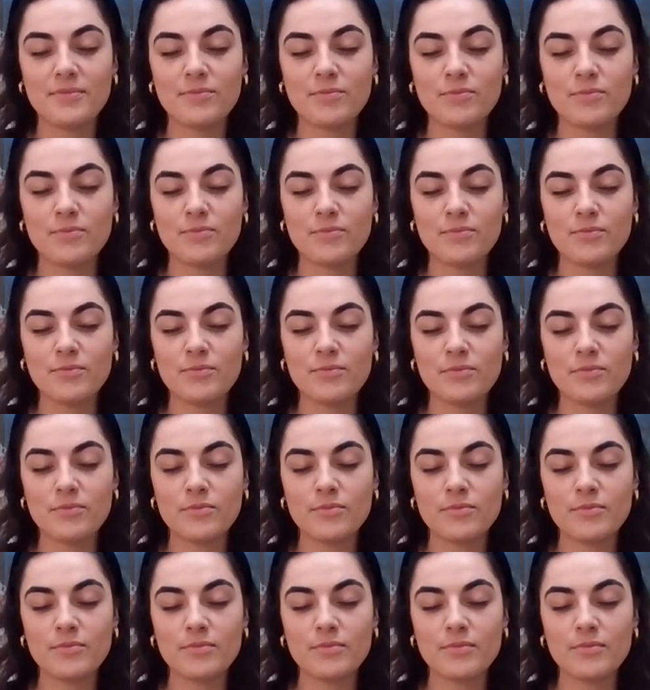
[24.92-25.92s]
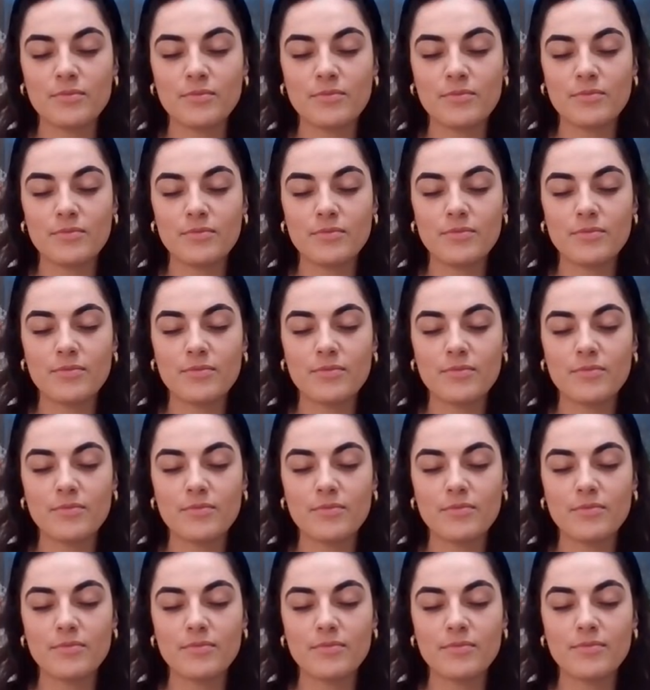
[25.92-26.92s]

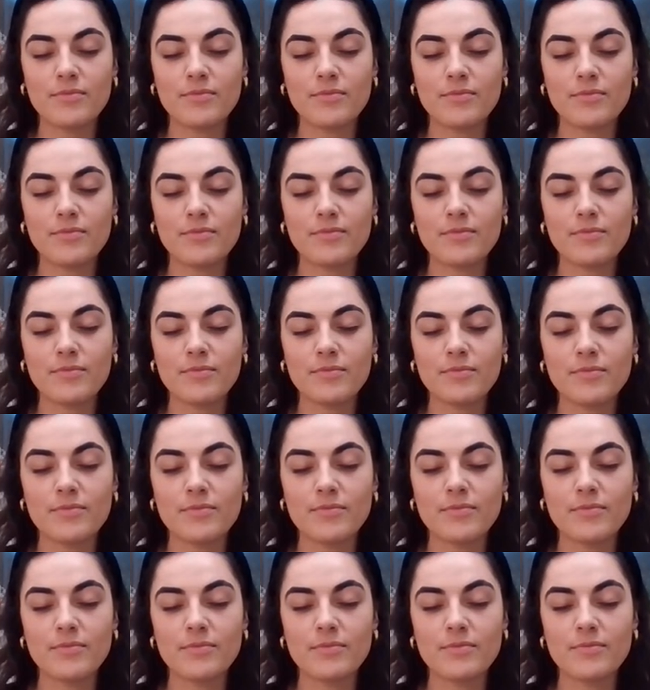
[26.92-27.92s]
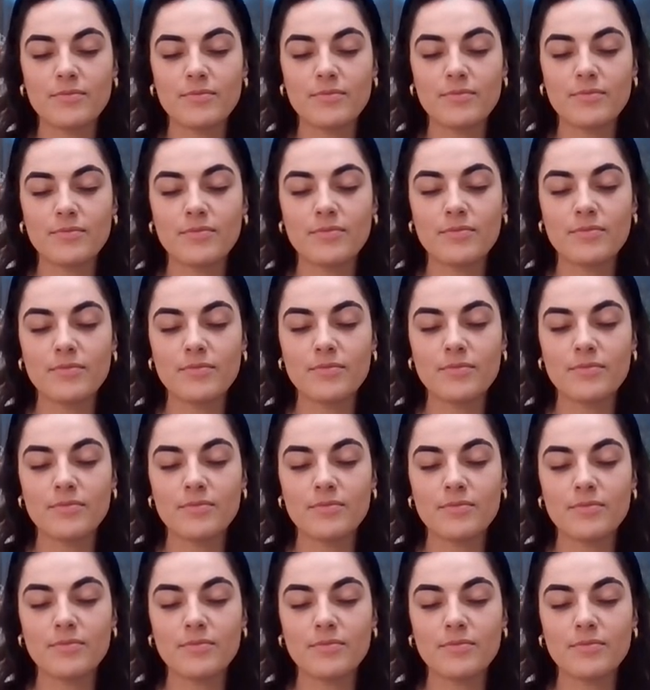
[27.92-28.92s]

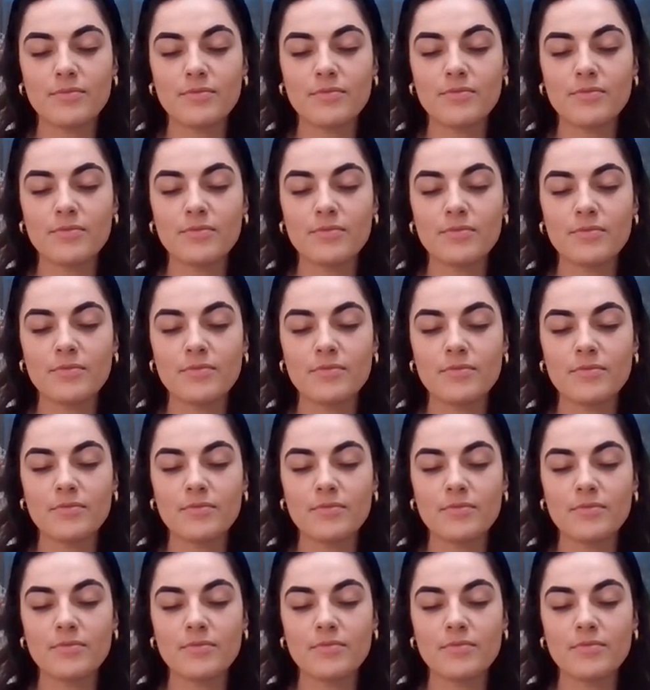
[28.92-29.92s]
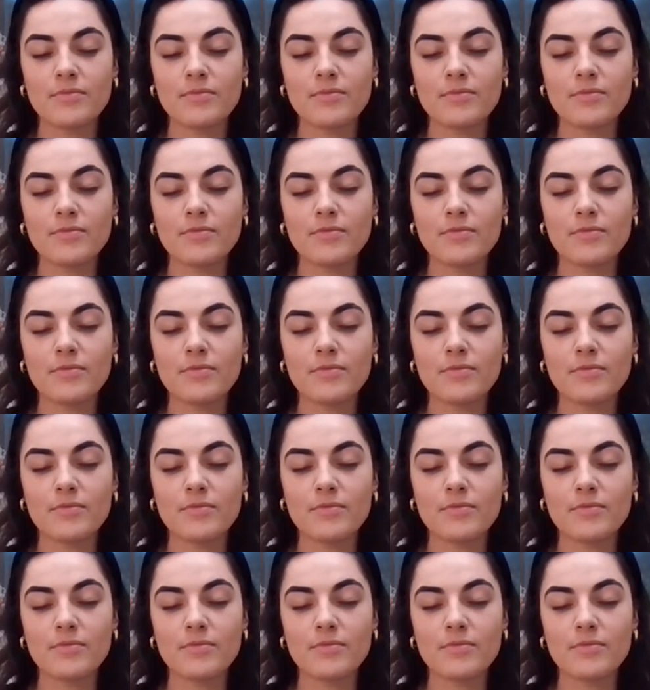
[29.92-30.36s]
No words are spoken by the person on screen.